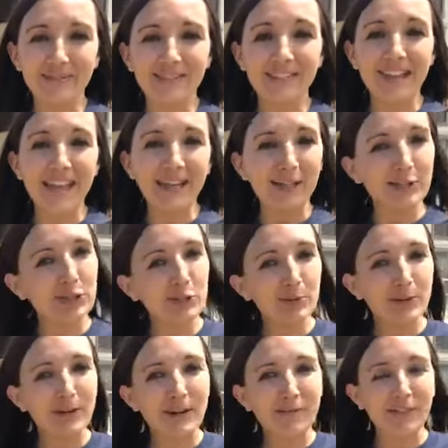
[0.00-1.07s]
take a
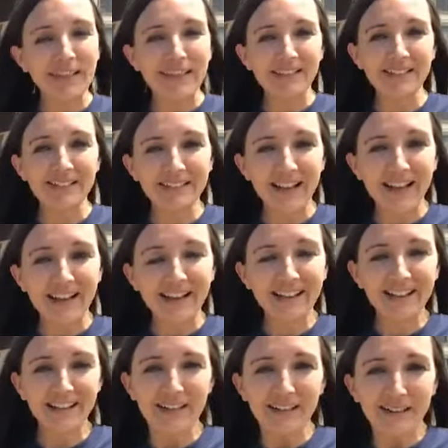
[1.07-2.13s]
tour of the
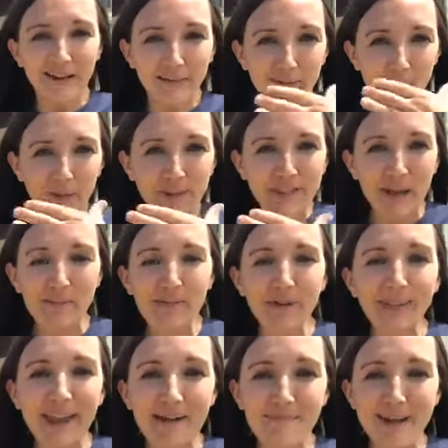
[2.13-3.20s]
inside. Of course, I'll
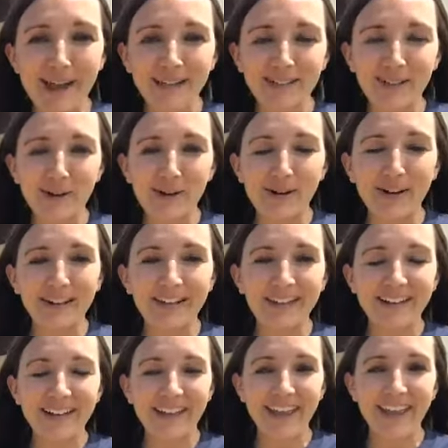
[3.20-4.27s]
put that mask on
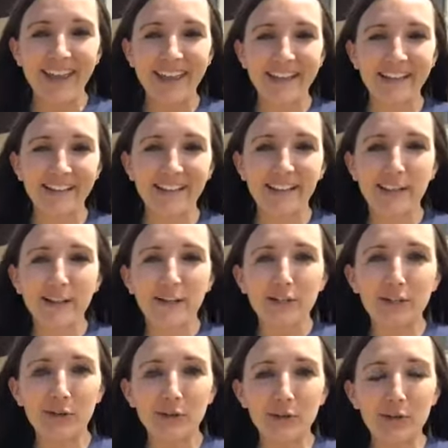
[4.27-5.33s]
and
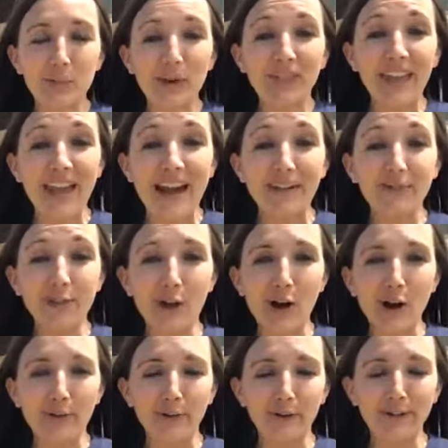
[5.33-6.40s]
show you what they have to
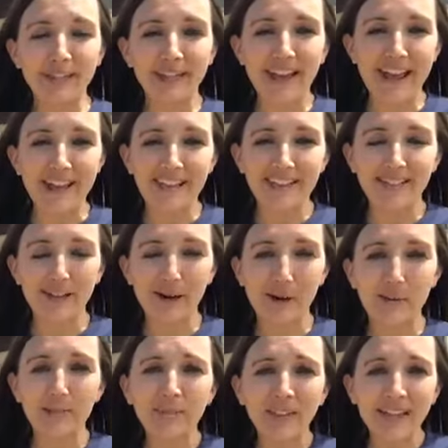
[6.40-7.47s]
offer today.
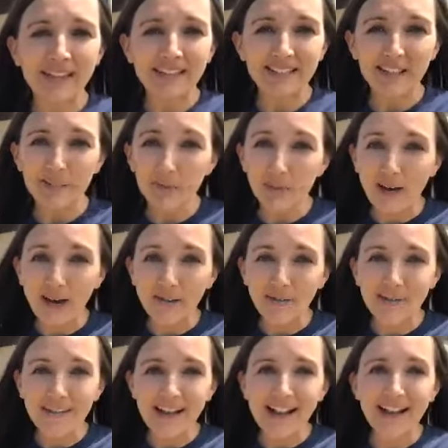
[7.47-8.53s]
So since we're
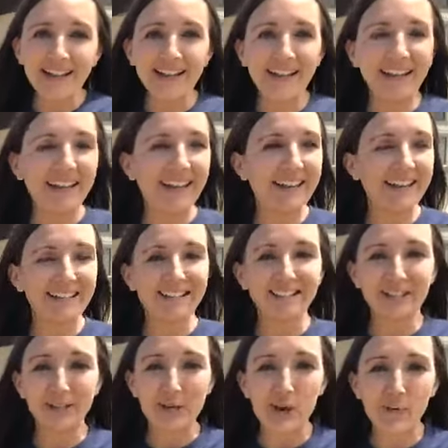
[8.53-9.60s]
outside and
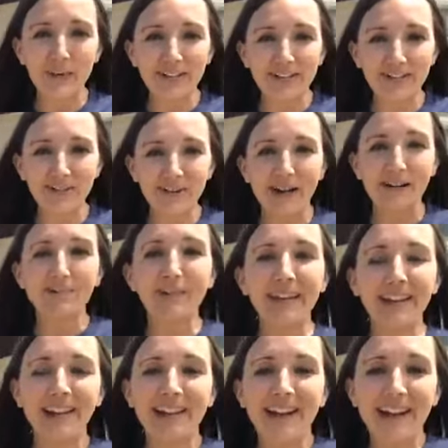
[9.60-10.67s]
no one is around
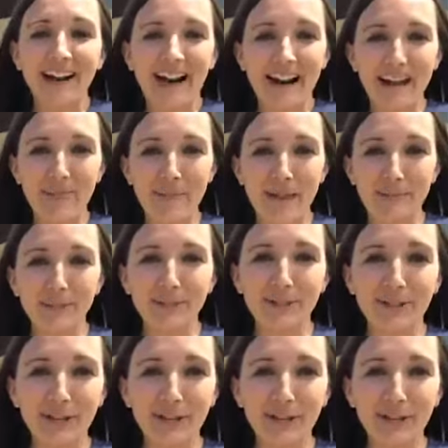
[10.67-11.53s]
me, I'm able to